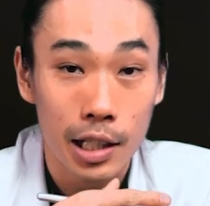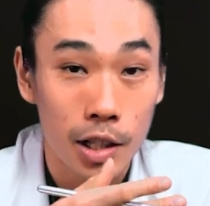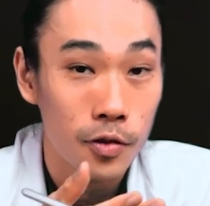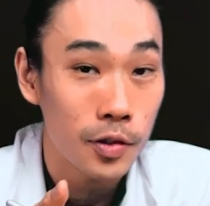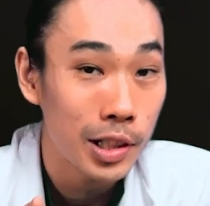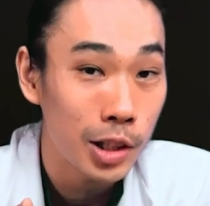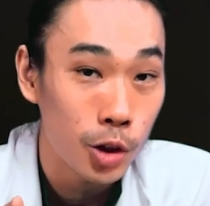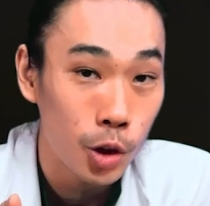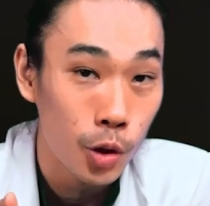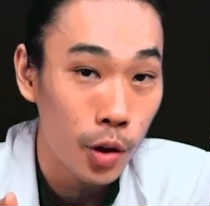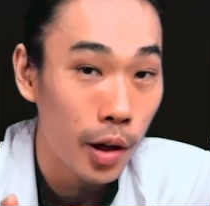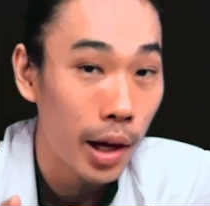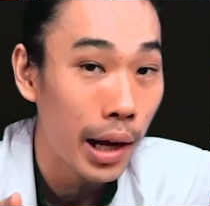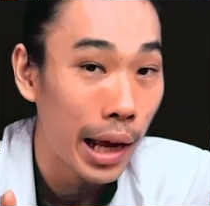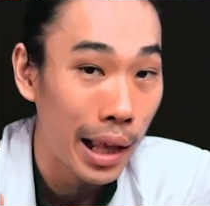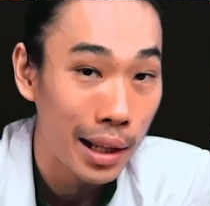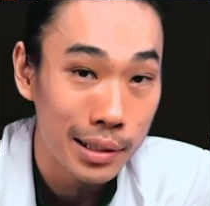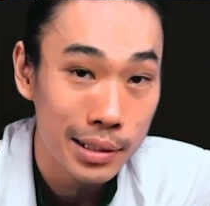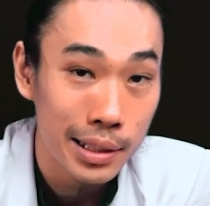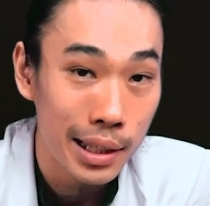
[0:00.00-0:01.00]
even though
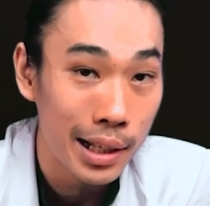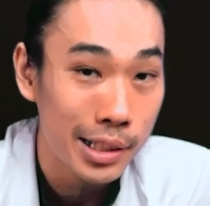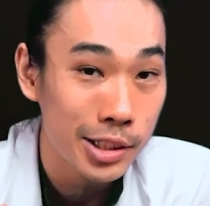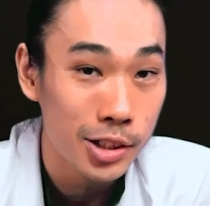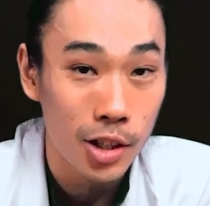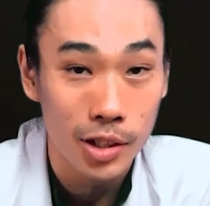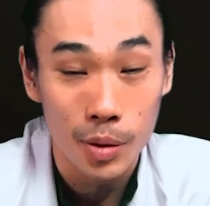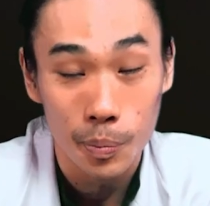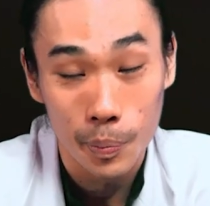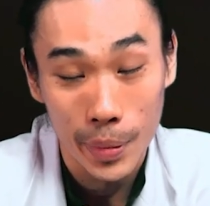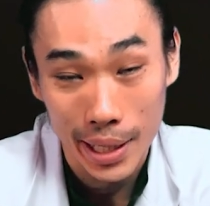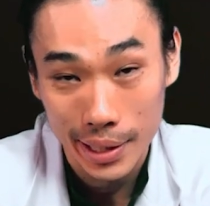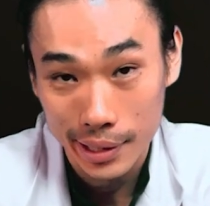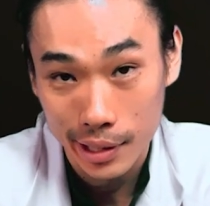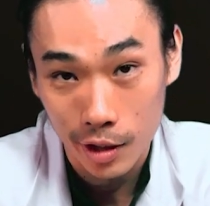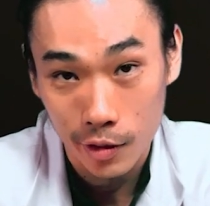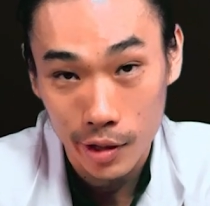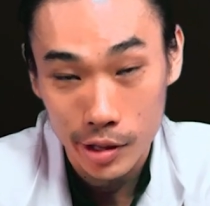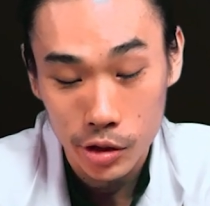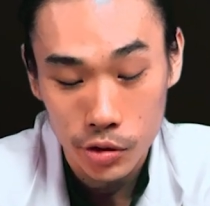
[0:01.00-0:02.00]
LDL is not a bad
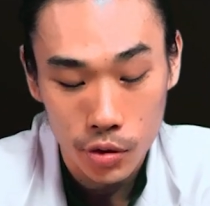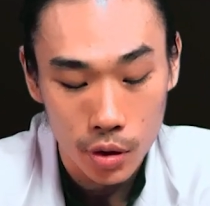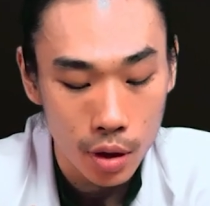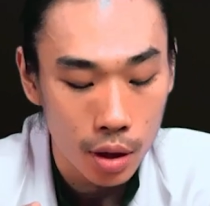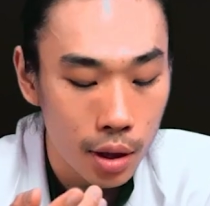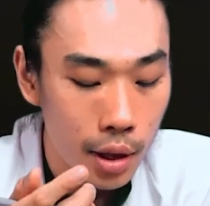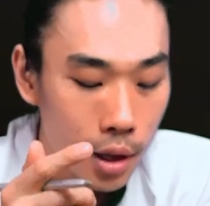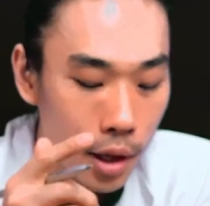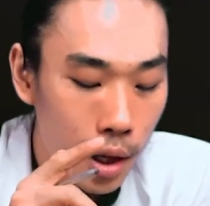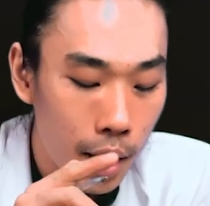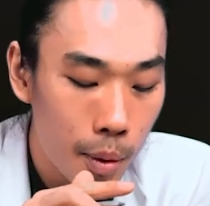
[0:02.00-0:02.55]
cholesterol.